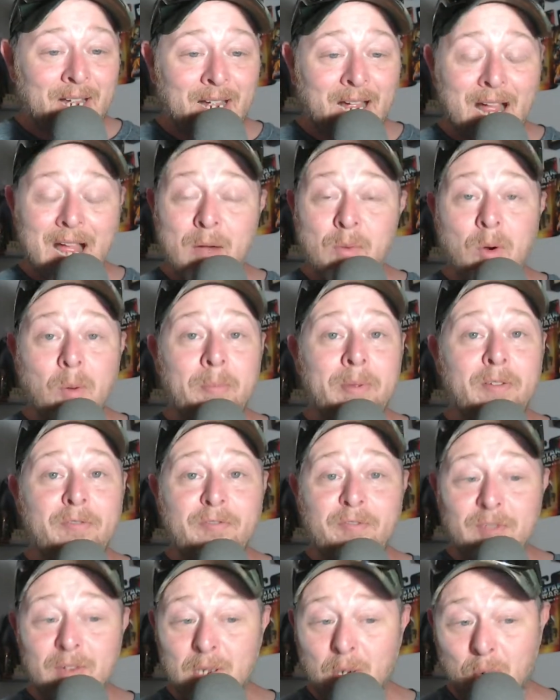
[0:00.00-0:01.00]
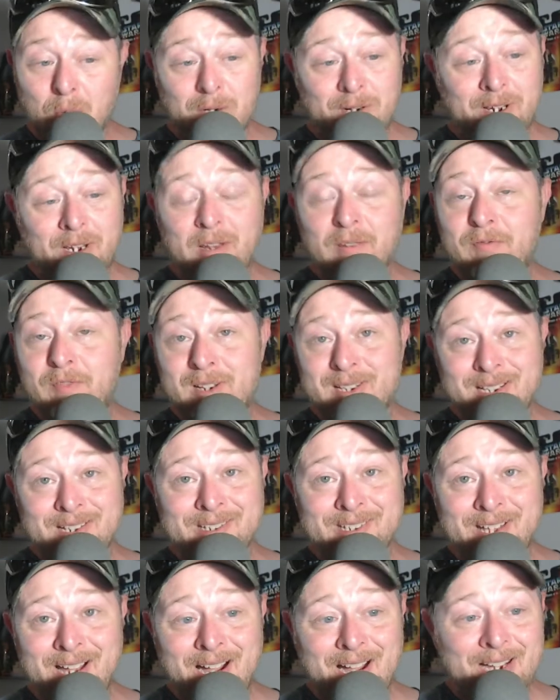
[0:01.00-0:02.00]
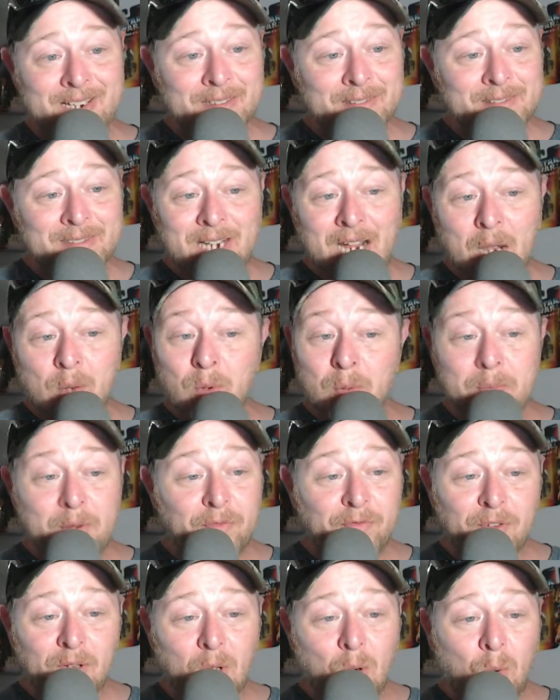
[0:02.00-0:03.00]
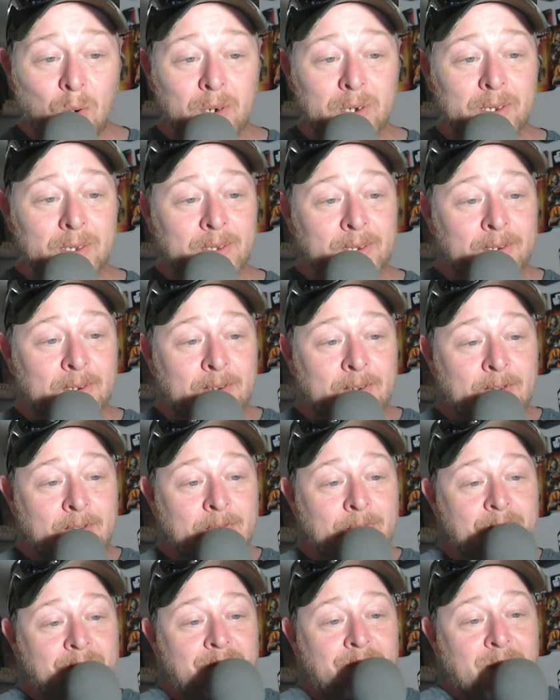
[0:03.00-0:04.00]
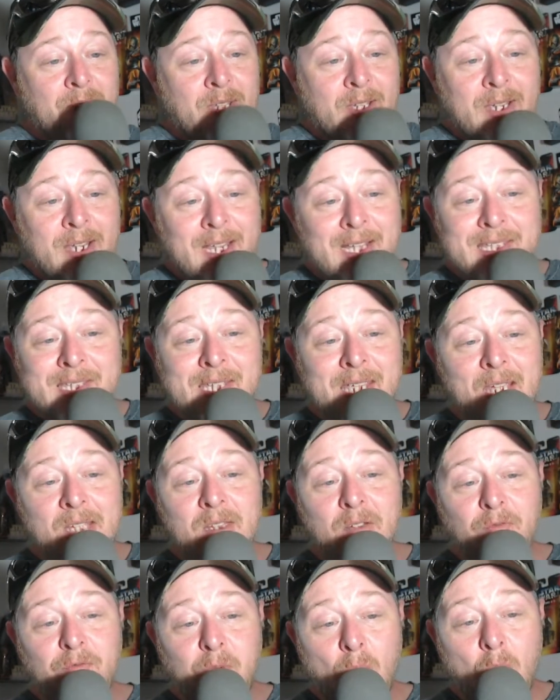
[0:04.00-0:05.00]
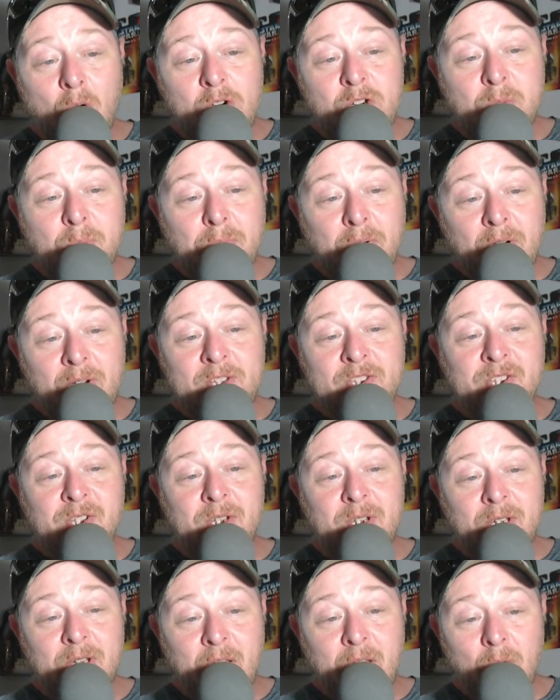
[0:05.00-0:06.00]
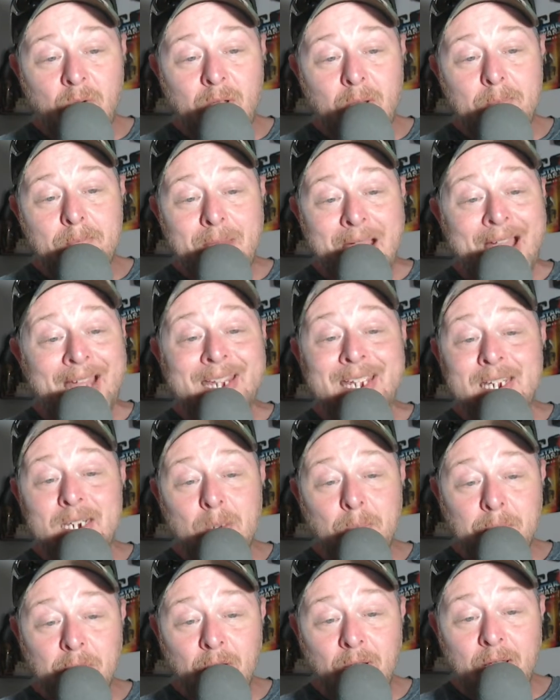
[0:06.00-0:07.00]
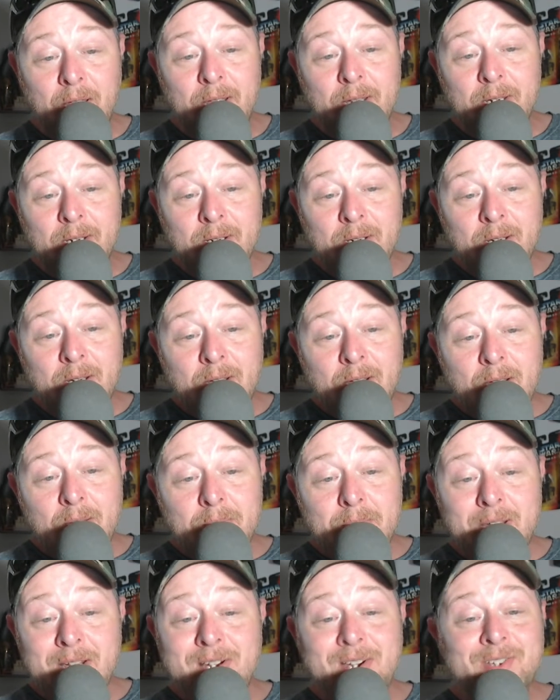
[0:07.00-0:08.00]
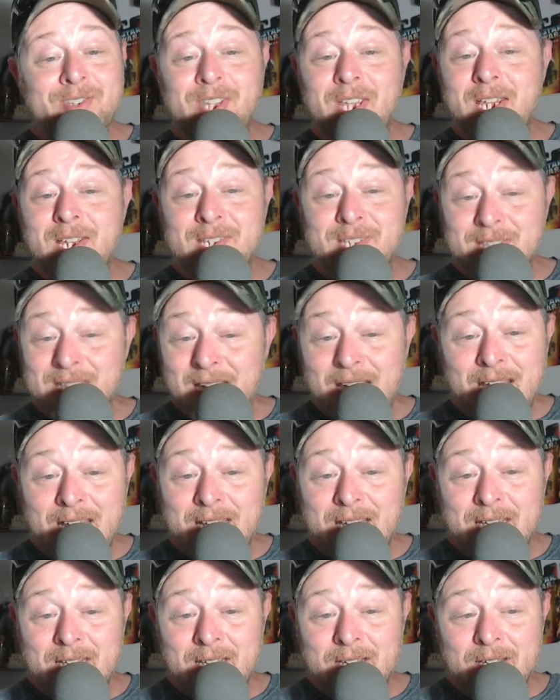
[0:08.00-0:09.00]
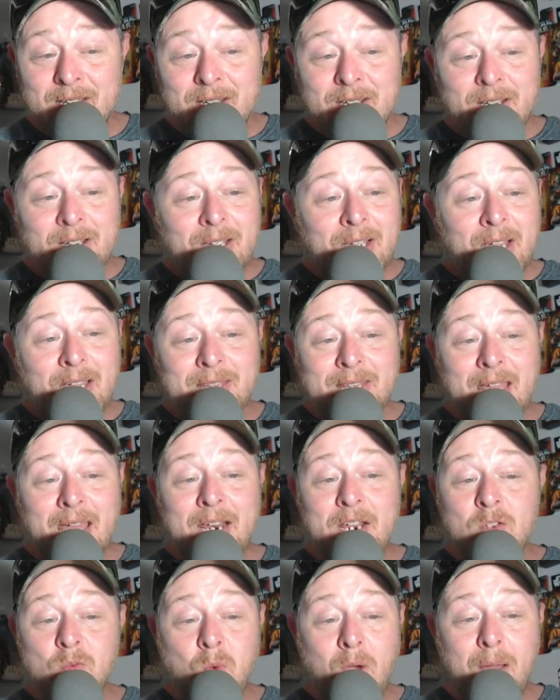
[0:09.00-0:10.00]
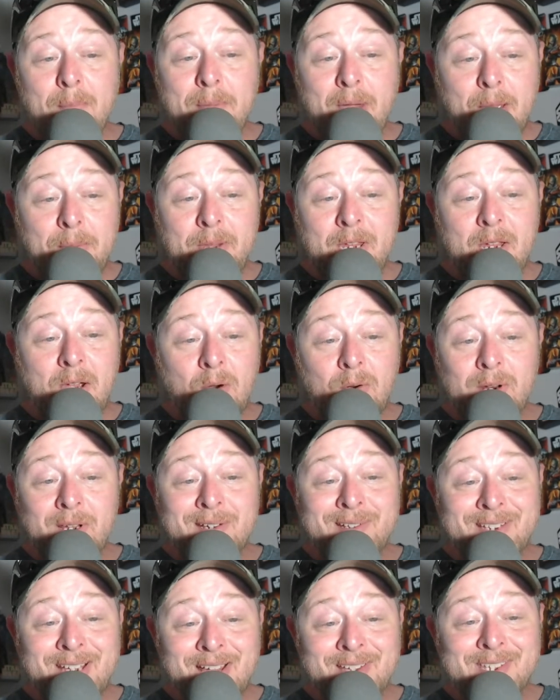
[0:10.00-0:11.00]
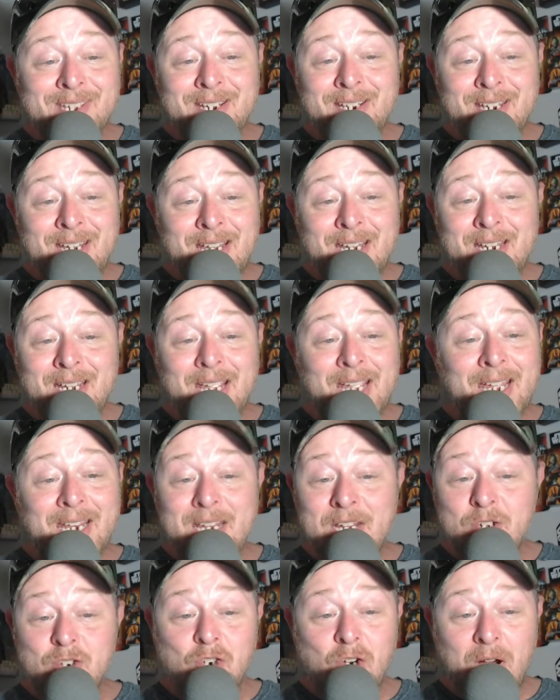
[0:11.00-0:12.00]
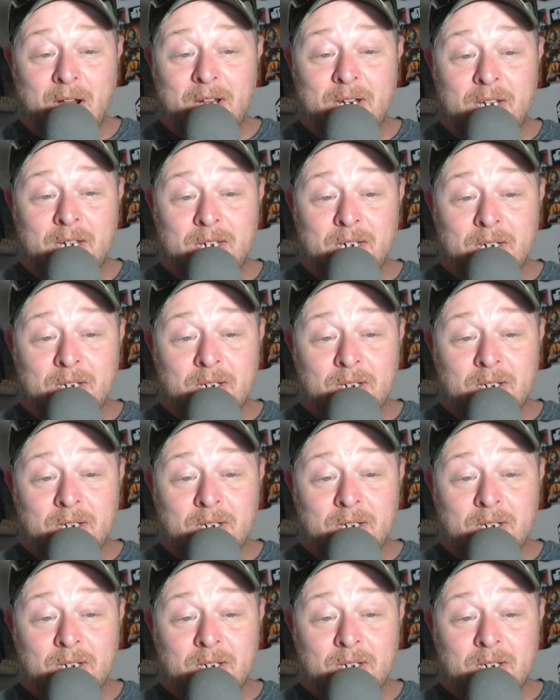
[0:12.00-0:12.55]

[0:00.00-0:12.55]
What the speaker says: I will be floored if it does not. I will be floored. It said the Force puts Yoda back into play because he is needed, and that is why Baby Yoda doesn't need any training,